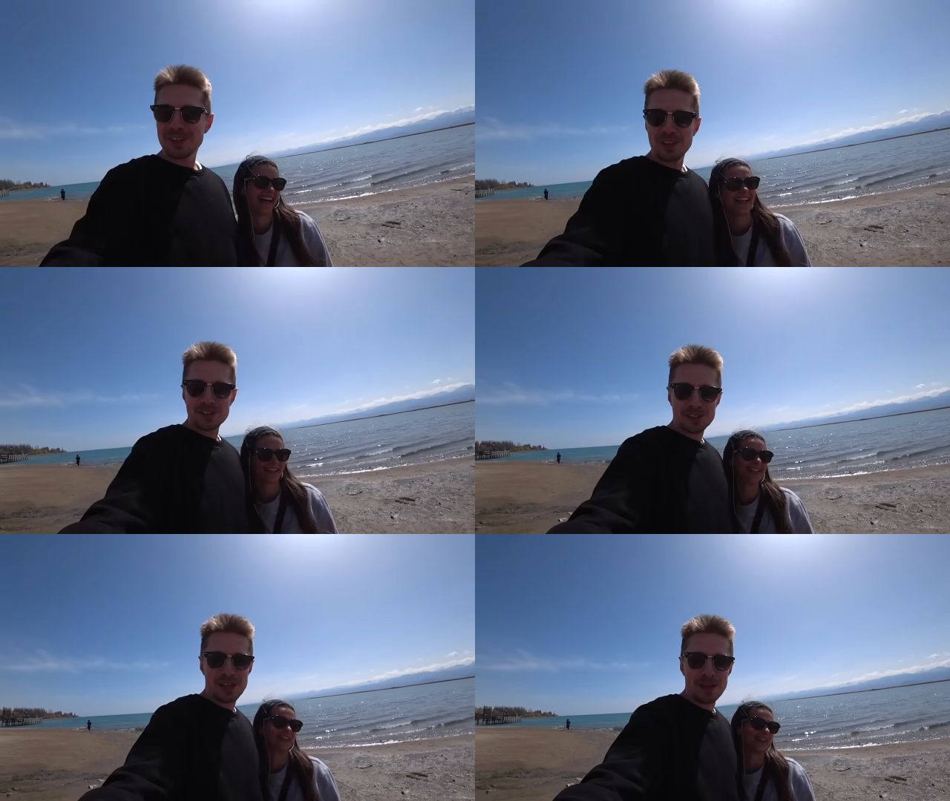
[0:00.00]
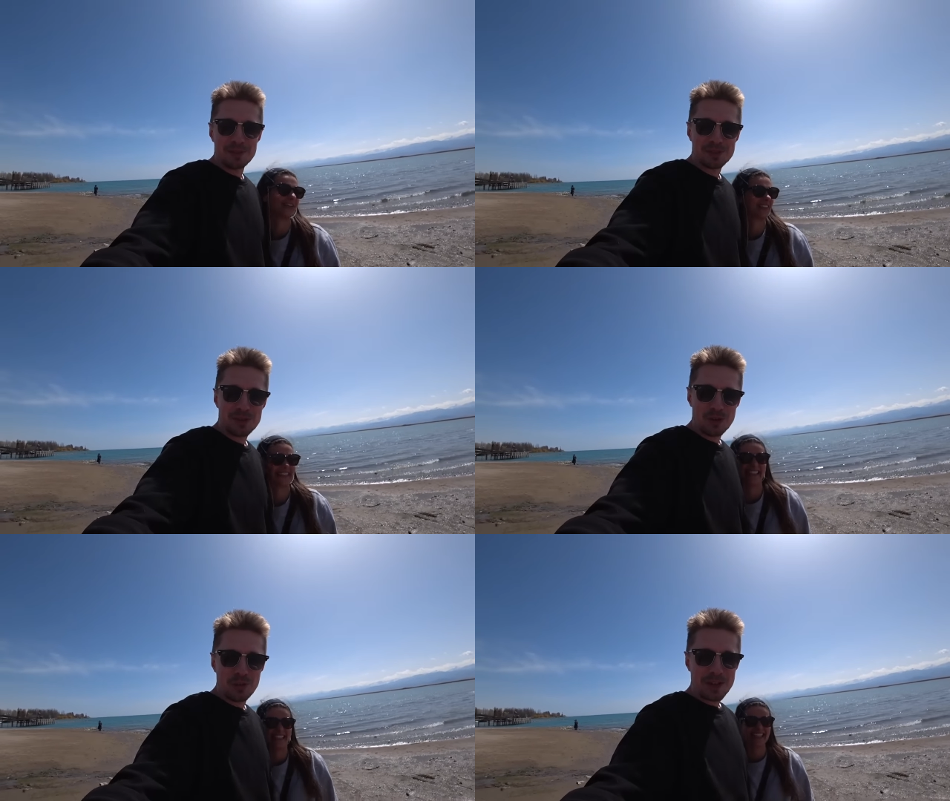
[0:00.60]
Couldn't sleep, so
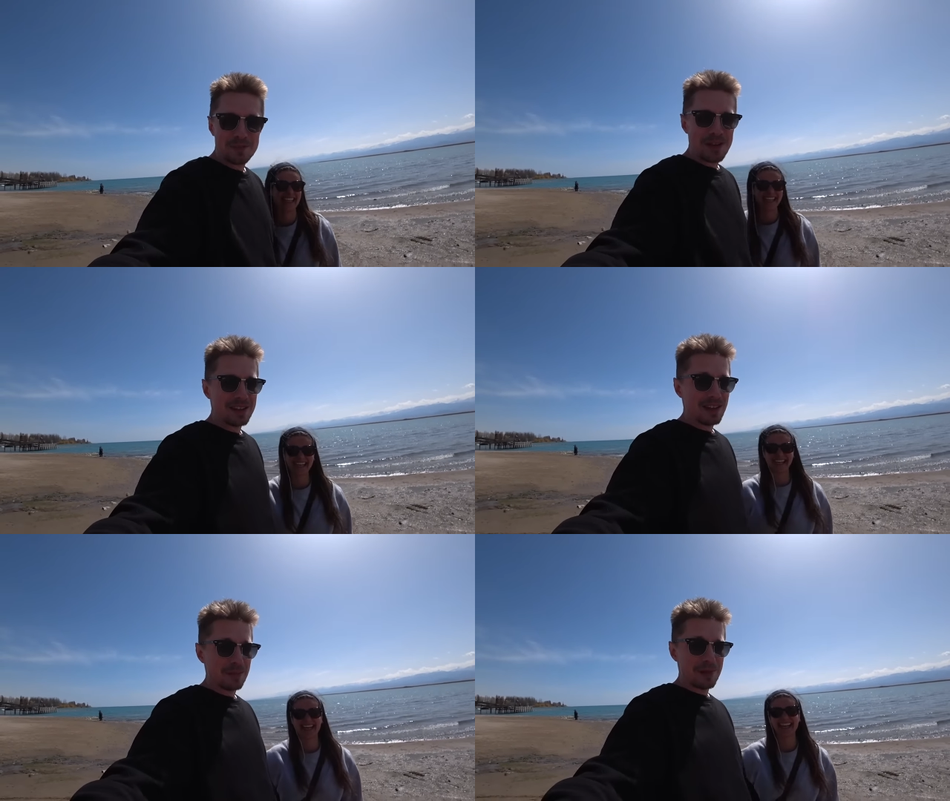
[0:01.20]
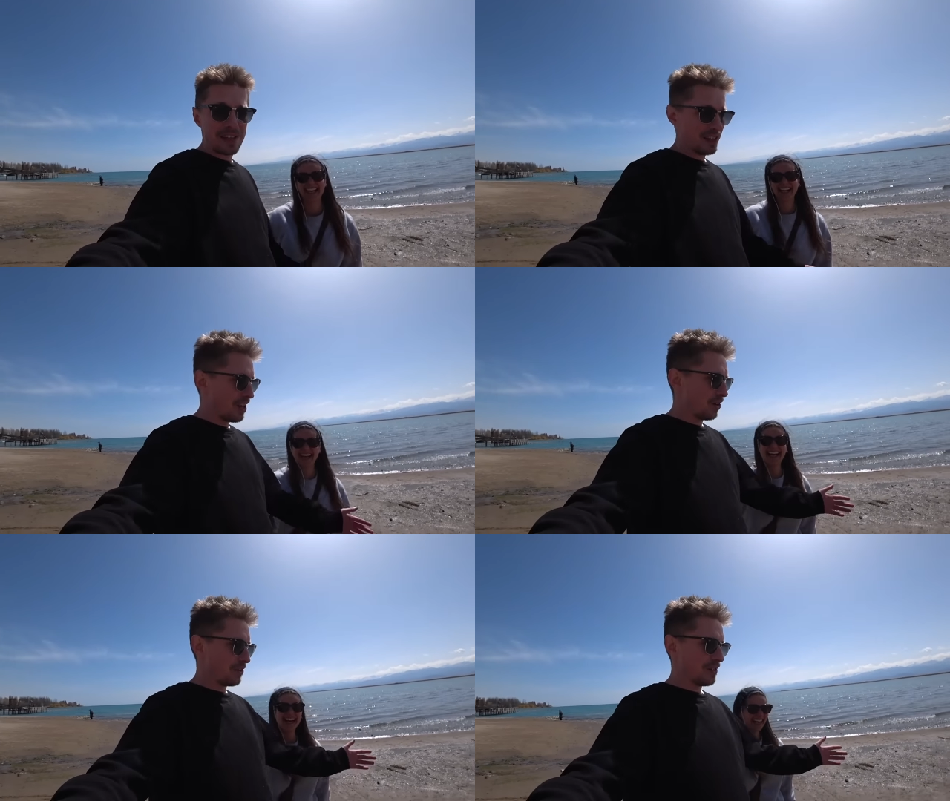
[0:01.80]
I was on Wikipedia. But there you
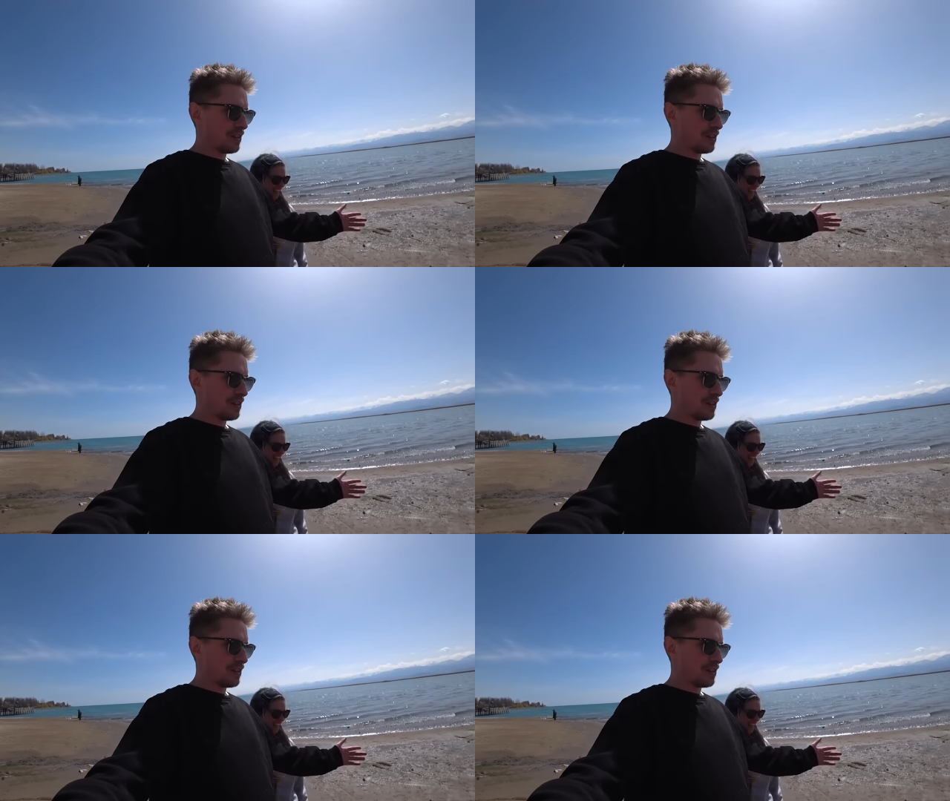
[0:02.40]
go.